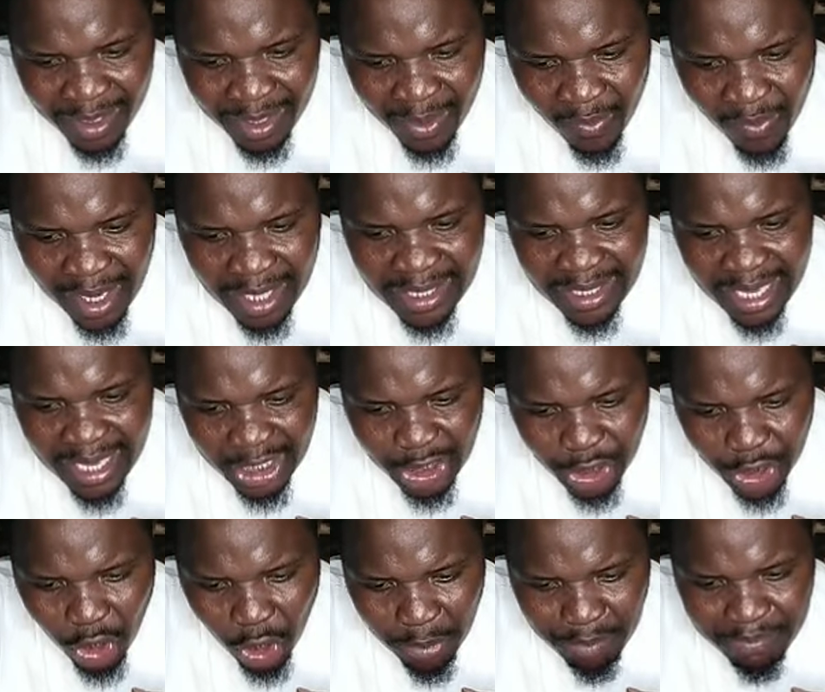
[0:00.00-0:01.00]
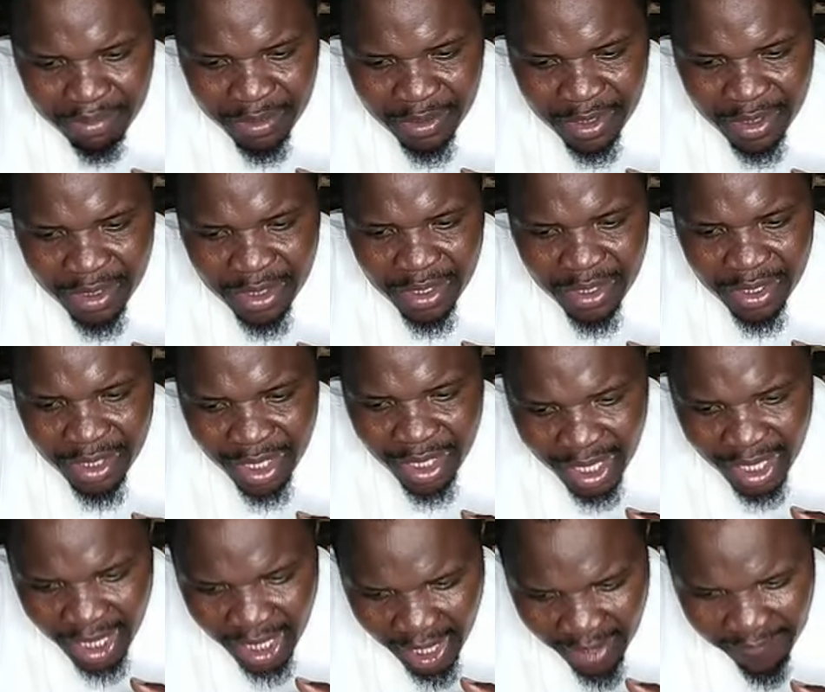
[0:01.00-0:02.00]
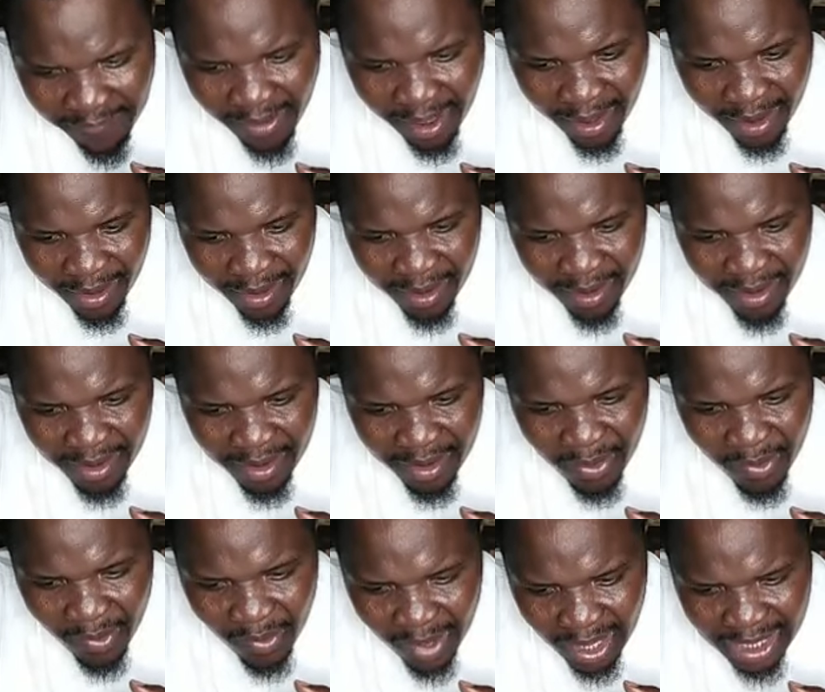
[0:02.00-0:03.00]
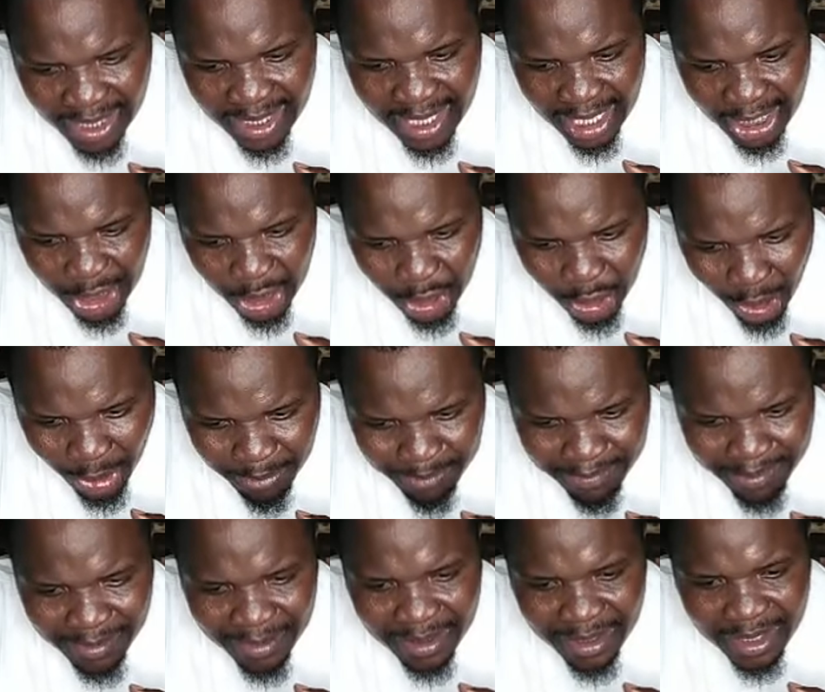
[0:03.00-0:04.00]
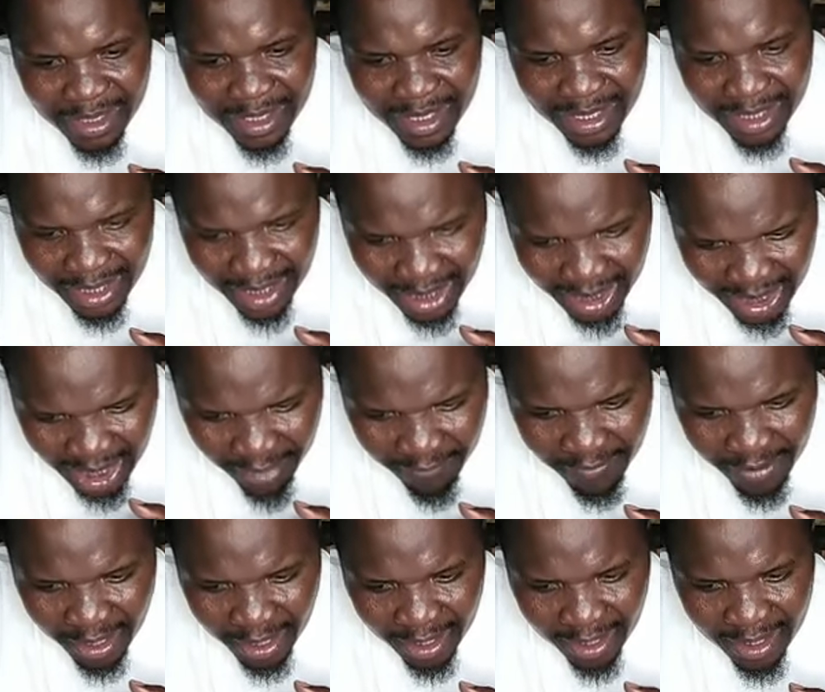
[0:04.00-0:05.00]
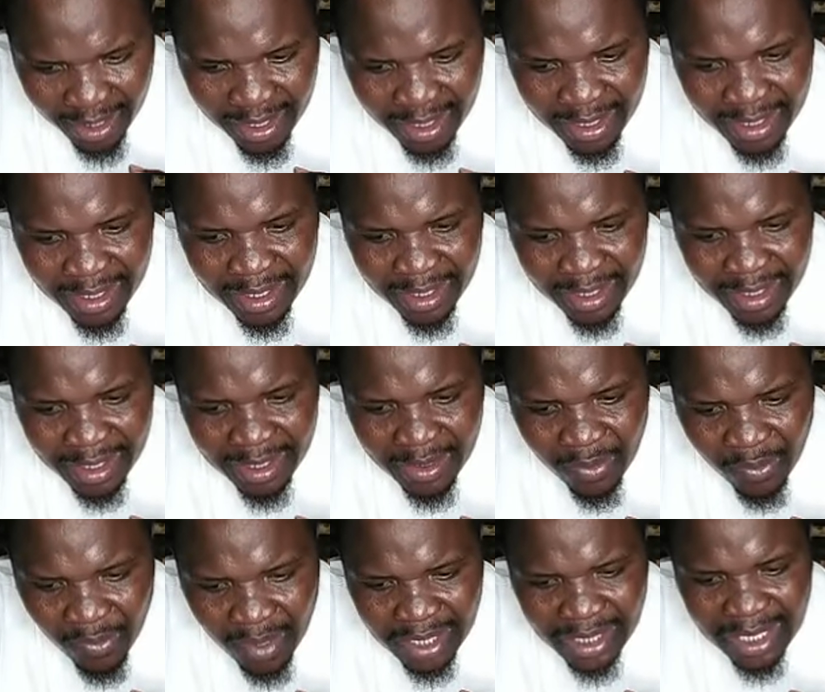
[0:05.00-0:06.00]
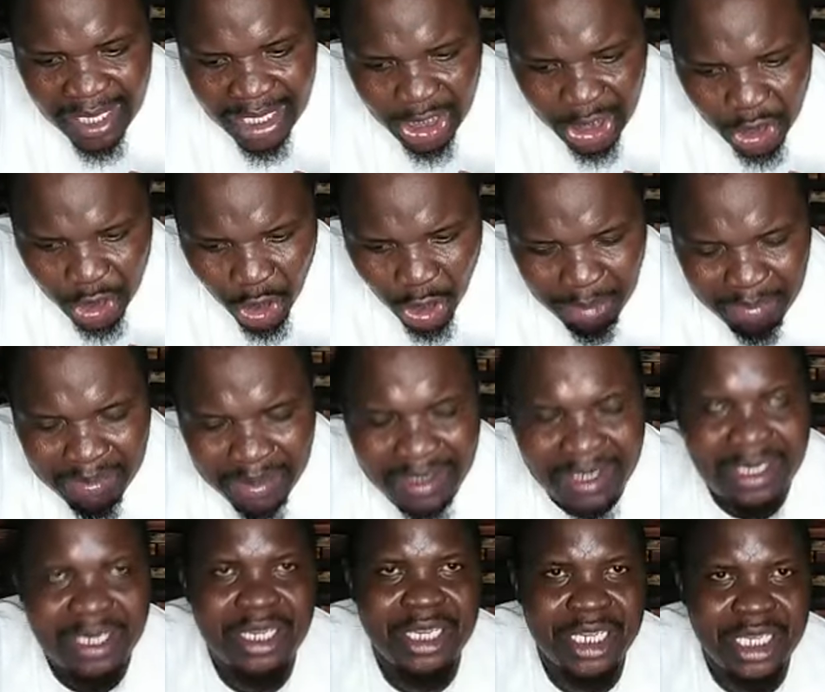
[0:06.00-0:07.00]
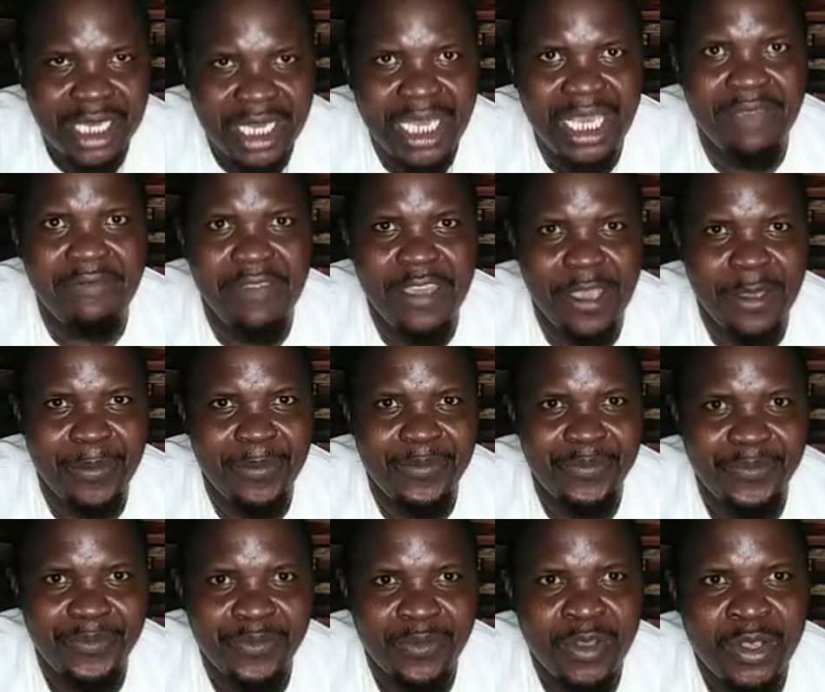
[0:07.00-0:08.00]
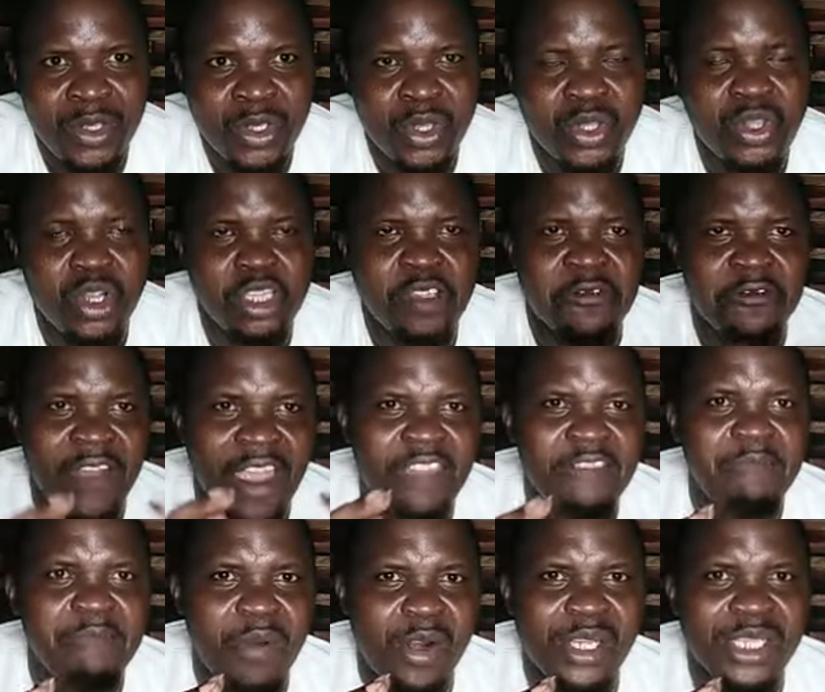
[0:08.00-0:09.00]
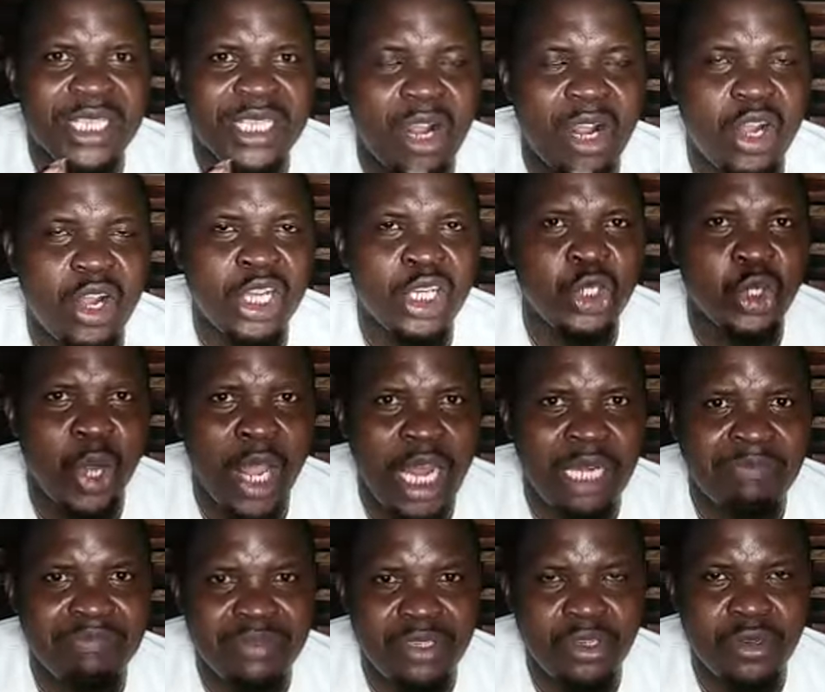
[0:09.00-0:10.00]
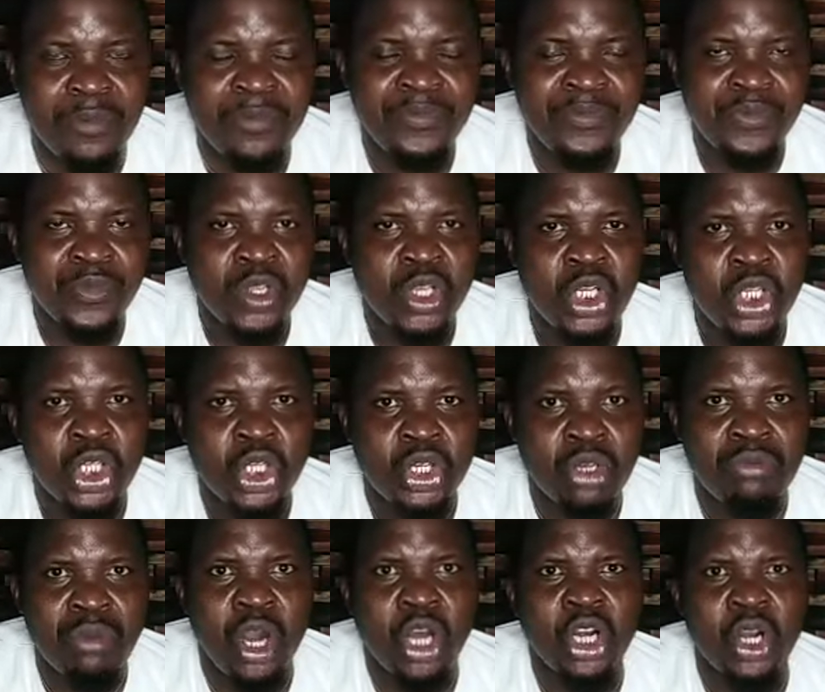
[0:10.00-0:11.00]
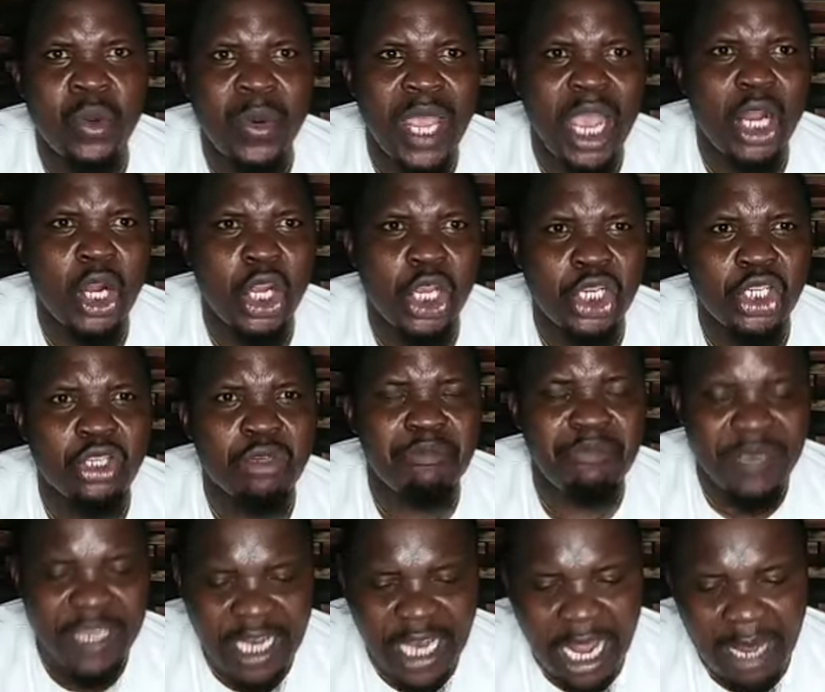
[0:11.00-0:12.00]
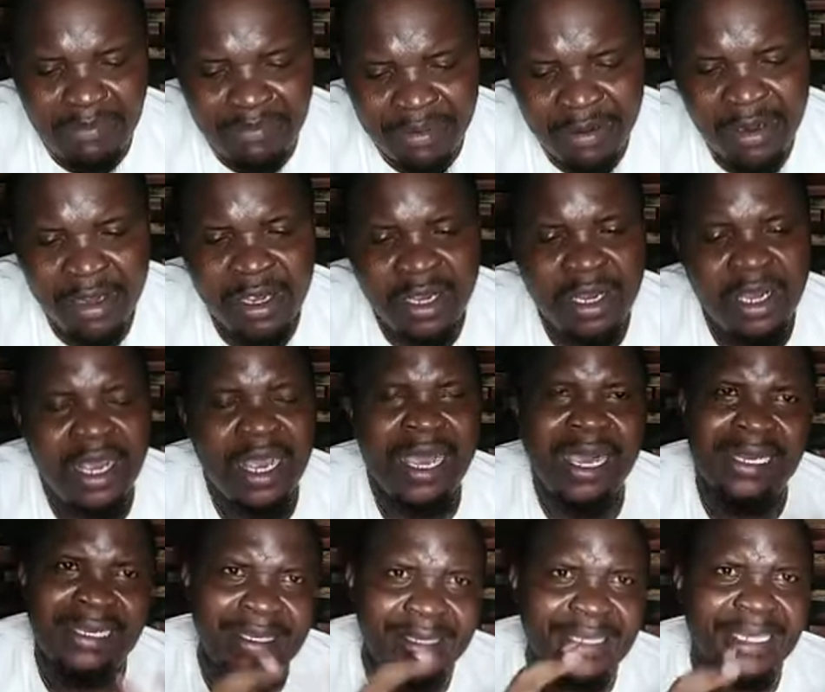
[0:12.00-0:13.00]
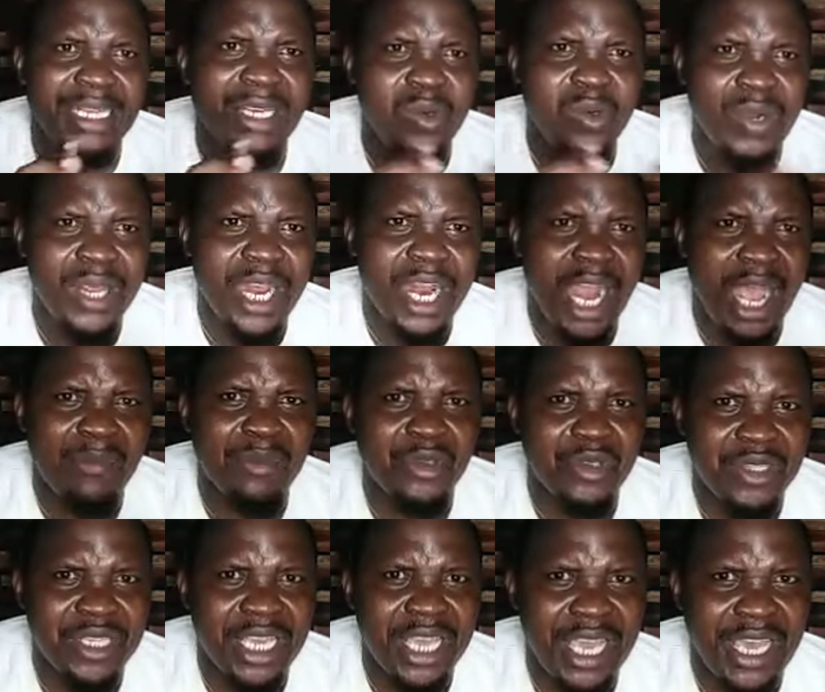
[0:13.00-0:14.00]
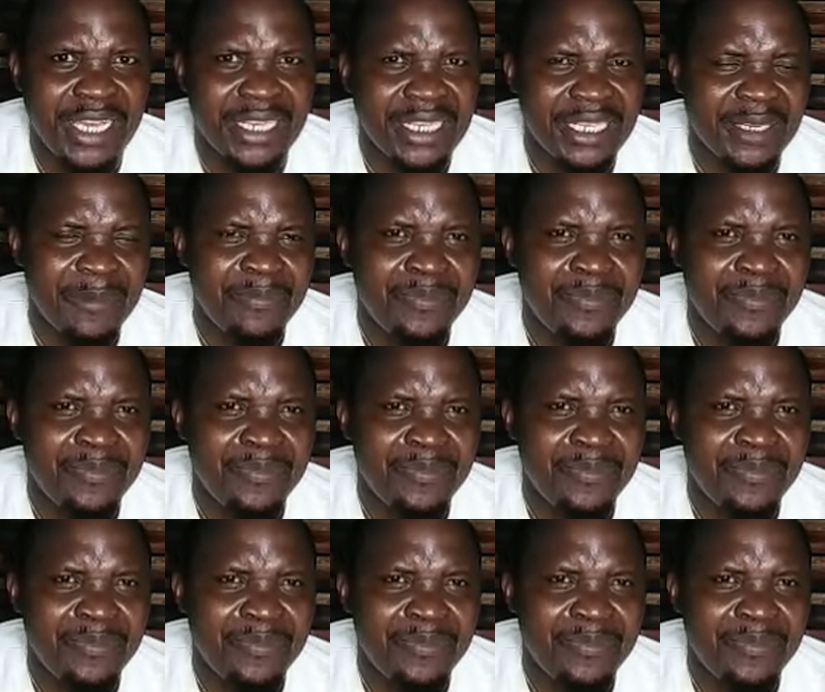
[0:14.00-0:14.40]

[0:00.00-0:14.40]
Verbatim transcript: When they stop giving. When they stop giving. When they stop giving. So those five points are going to help you. Tomorrow we are going to pick up until we come to the end.